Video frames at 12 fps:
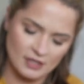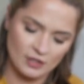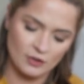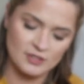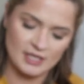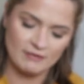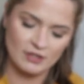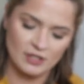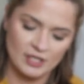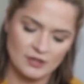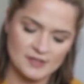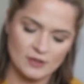A little
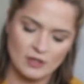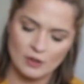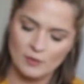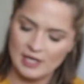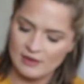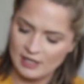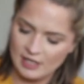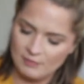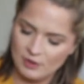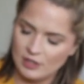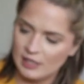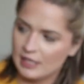definitely goes a long way. I think I
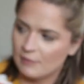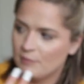put like